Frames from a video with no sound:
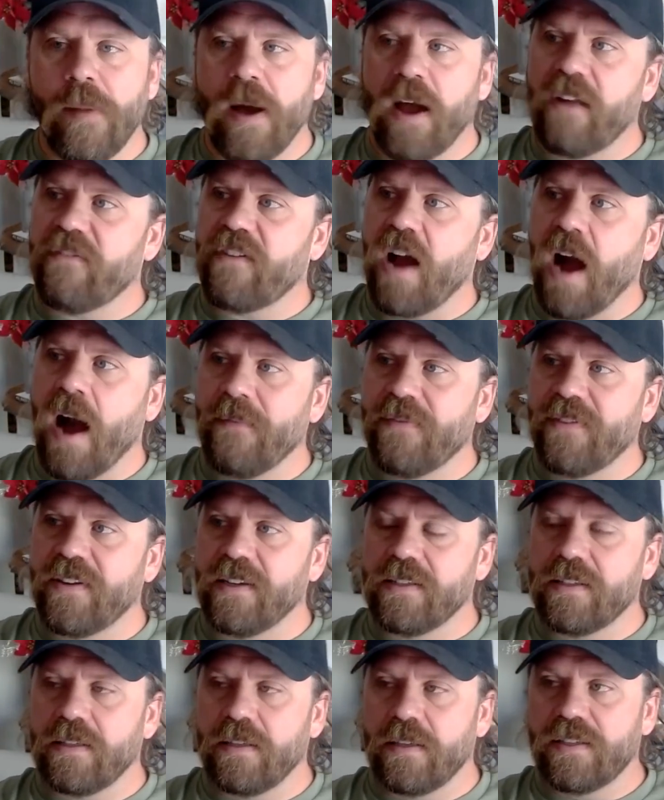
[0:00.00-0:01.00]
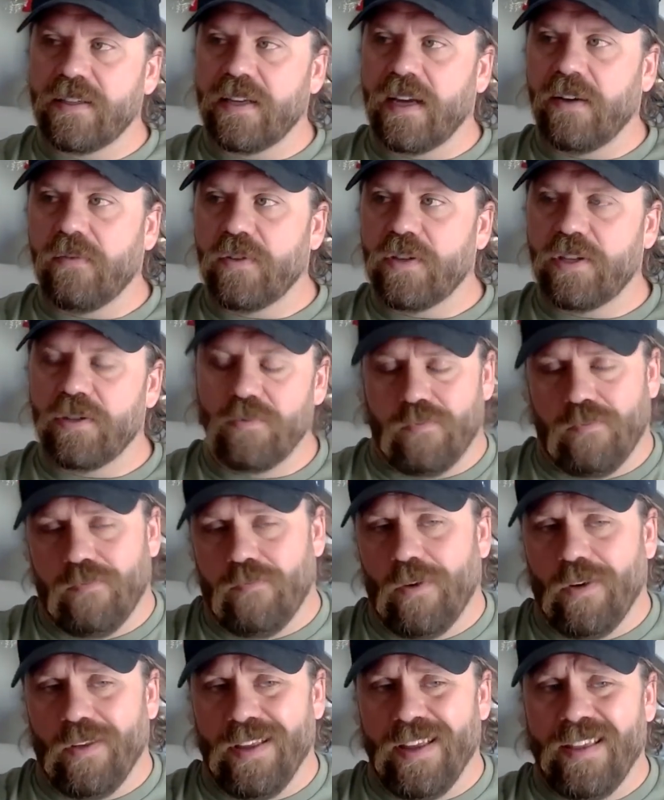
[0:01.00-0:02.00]
amount of confidence in yourself, which is
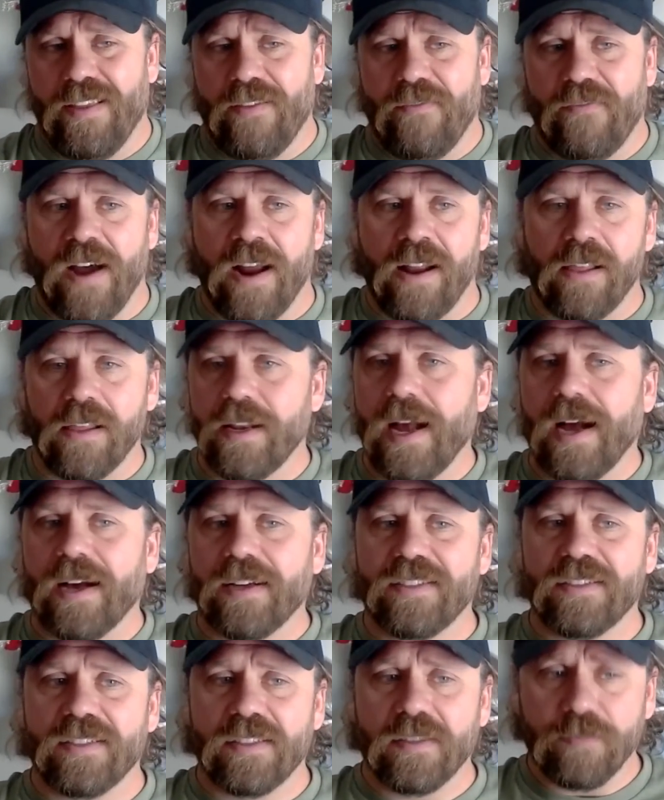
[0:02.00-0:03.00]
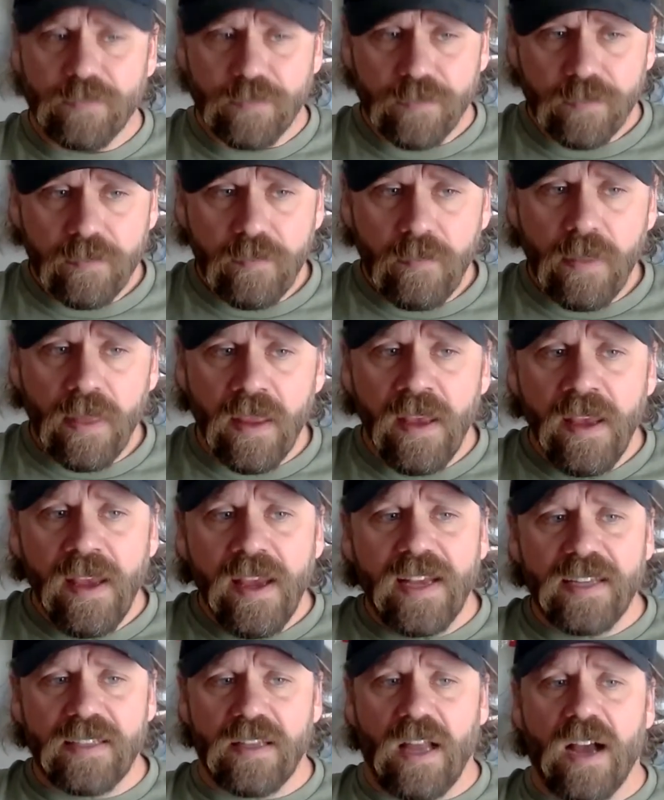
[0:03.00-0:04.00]
really in the final analysis,
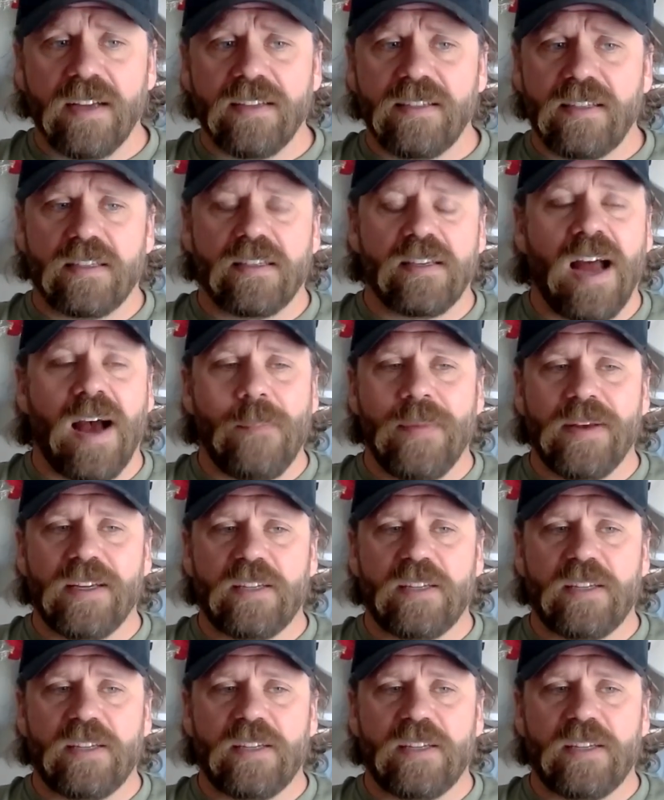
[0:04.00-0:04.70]
as long as it's not